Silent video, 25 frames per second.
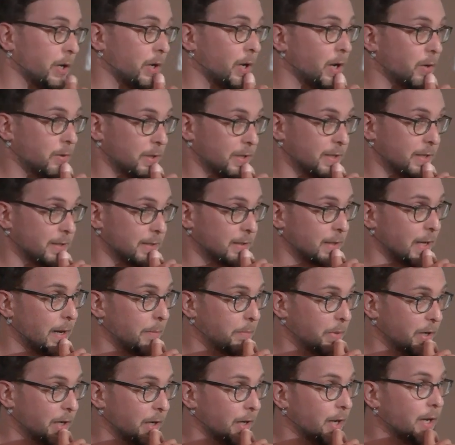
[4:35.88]
how this is
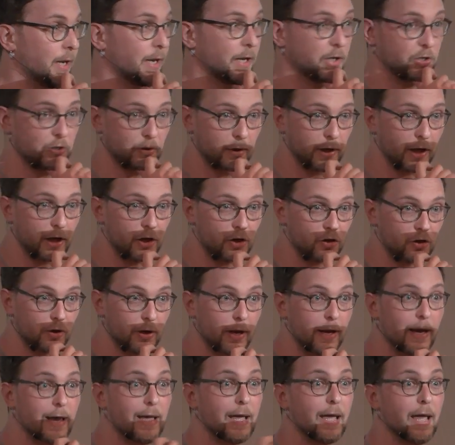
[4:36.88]
happening in education,
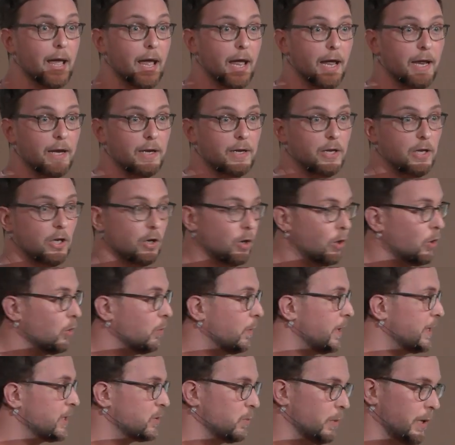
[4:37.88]
and he
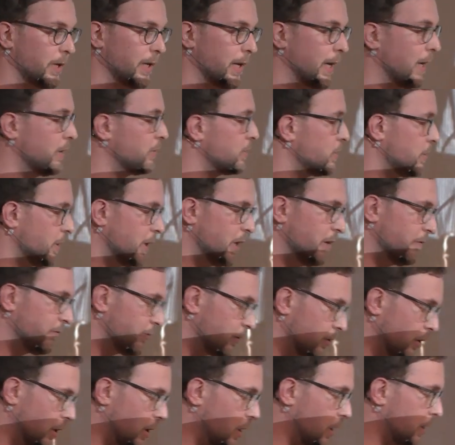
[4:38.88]
always went out to give
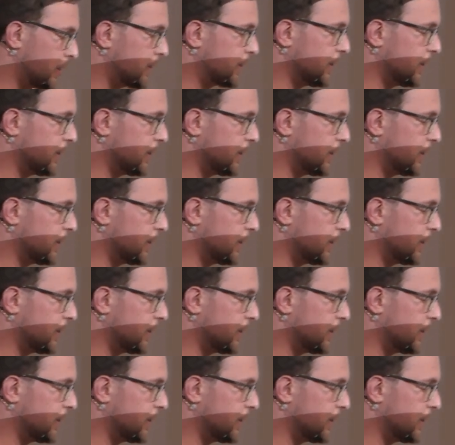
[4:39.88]
talks